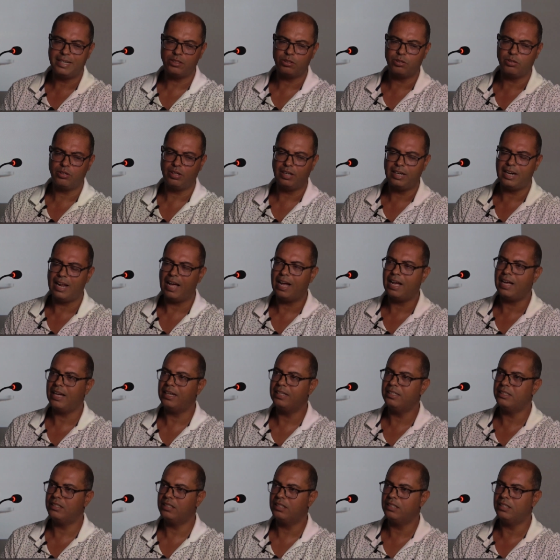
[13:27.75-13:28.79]

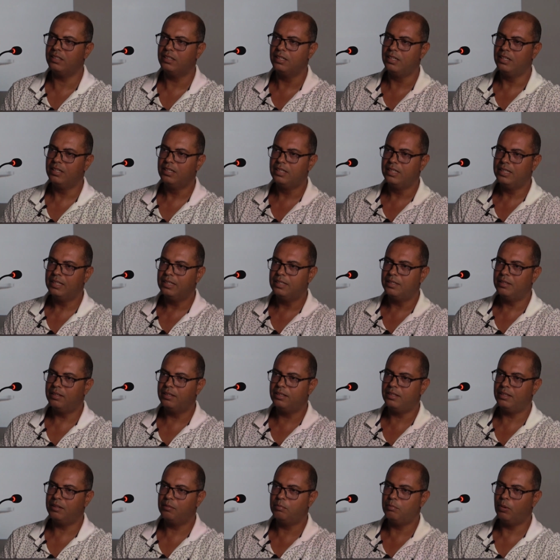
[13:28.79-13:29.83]
personalized
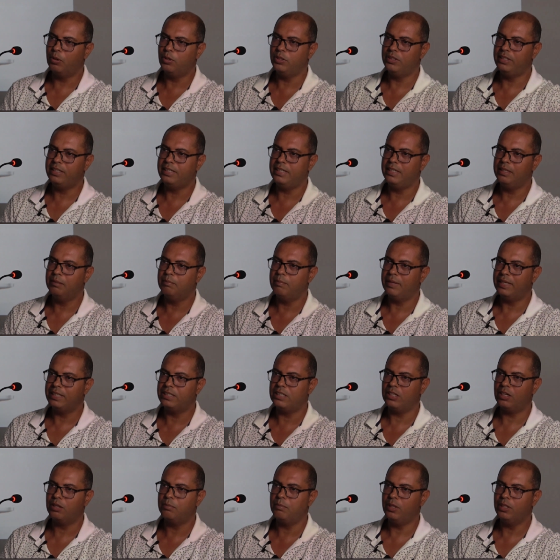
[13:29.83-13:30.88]
body
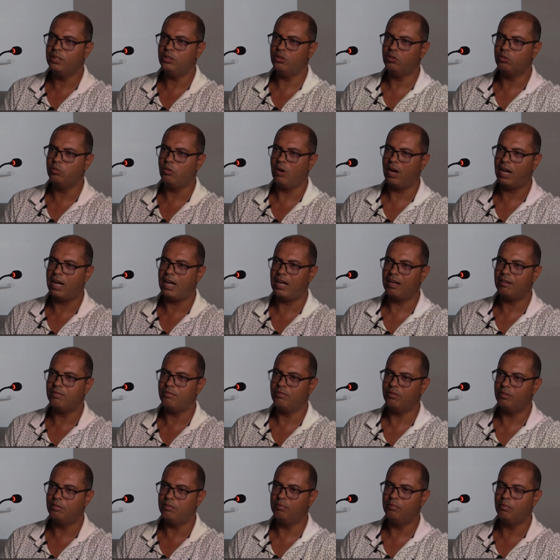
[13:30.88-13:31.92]
measurement, to
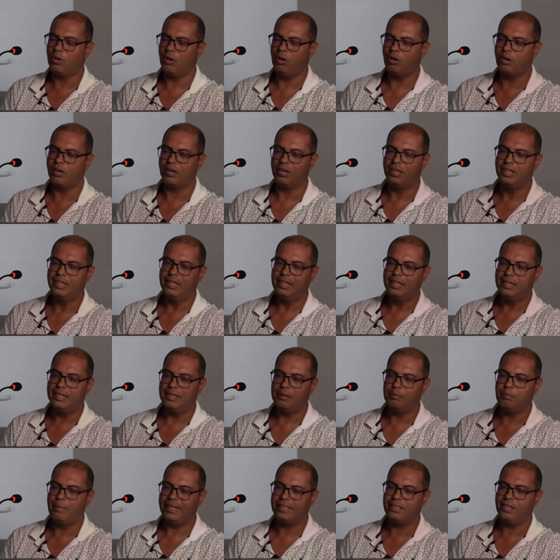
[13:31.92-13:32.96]
have
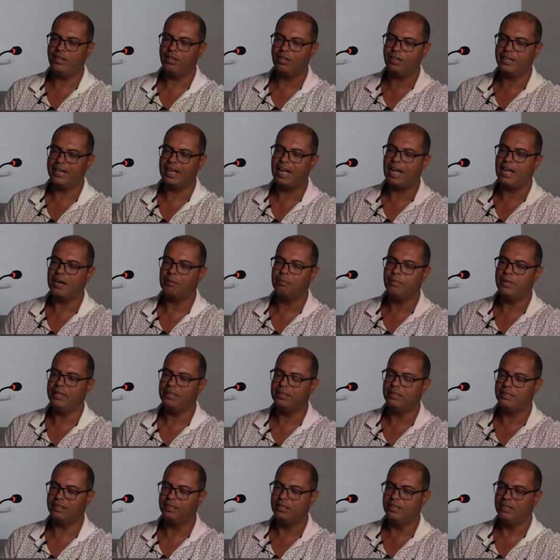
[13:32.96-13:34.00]
better
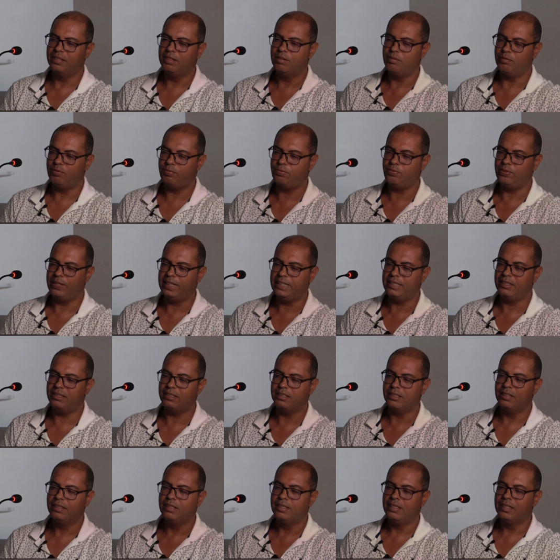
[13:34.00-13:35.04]
garment
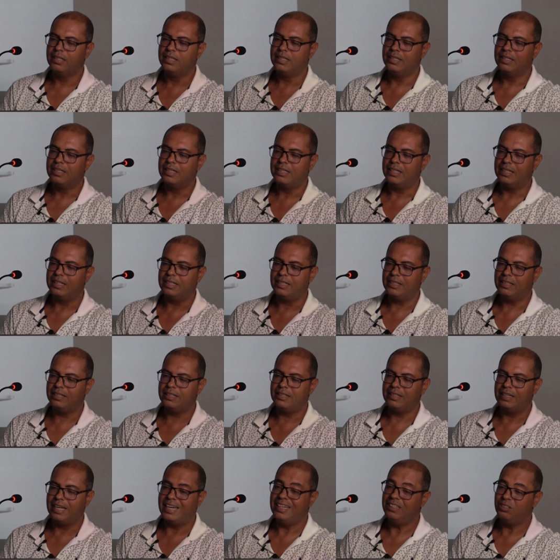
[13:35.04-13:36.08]
fit,
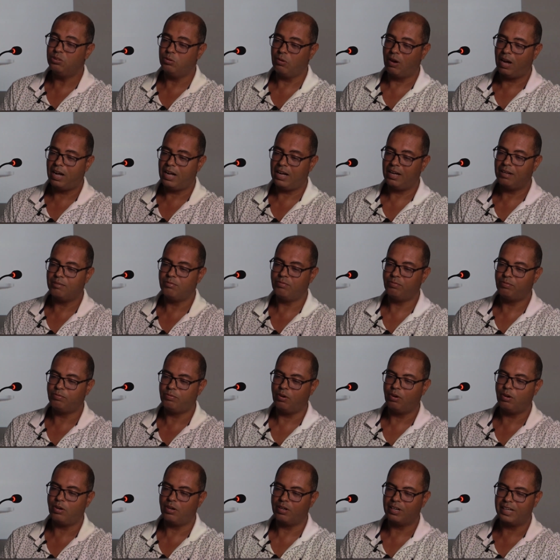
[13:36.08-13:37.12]
and to have
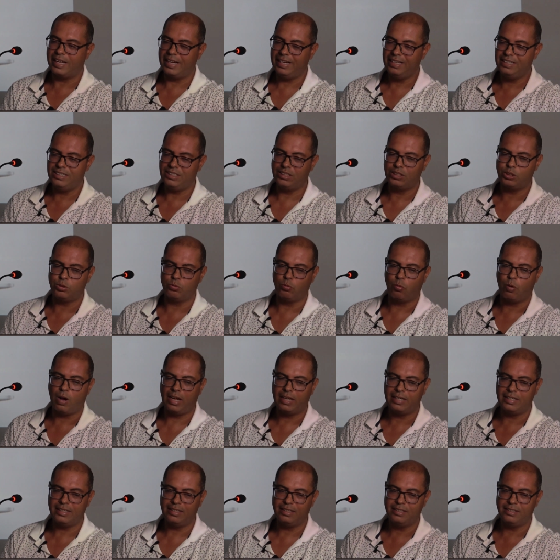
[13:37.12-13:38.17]
for each
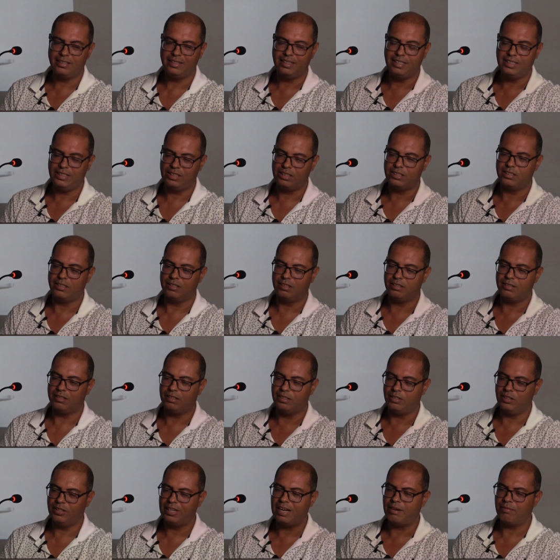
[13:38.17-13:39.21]
one
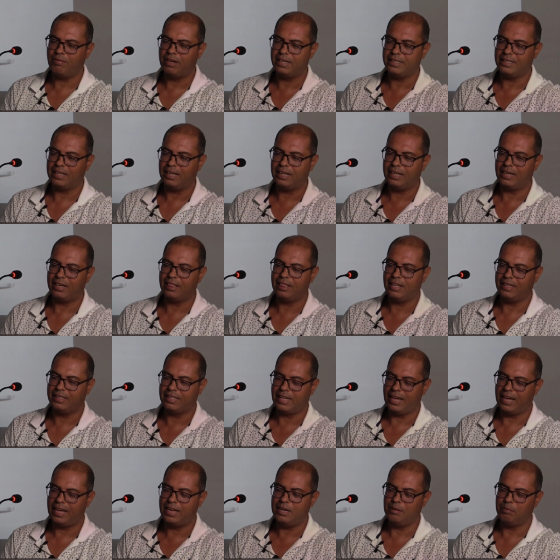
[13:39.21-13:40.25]
an avatar
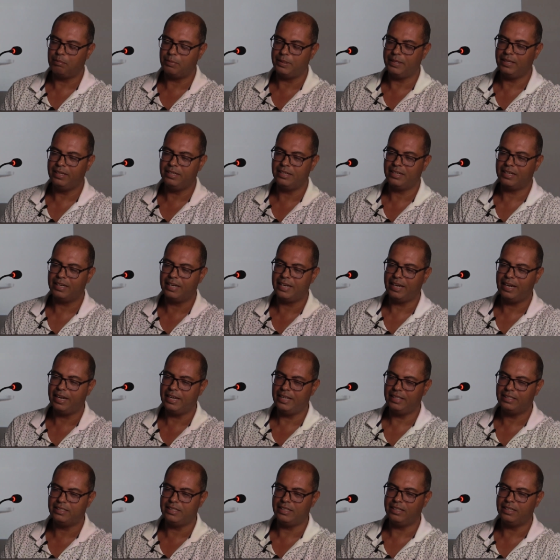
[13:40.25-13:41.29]
that help in
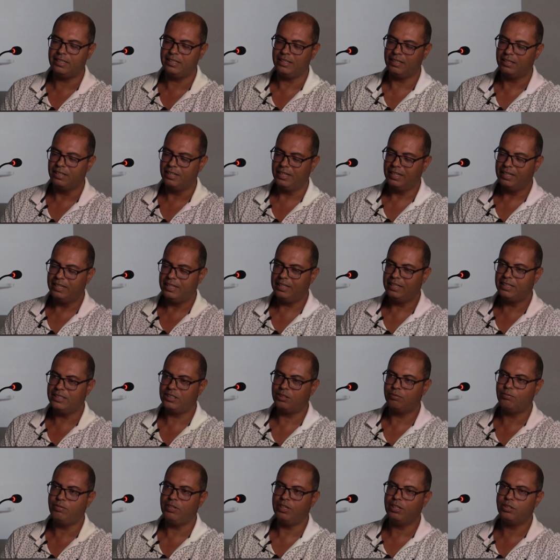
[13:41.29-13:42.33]
creating
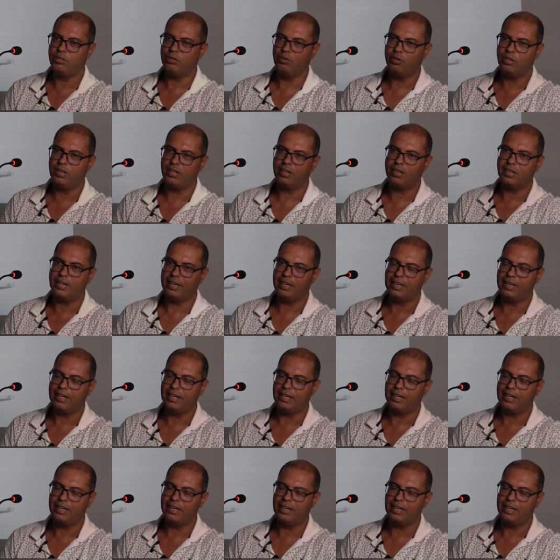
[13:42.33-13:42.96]
each virtual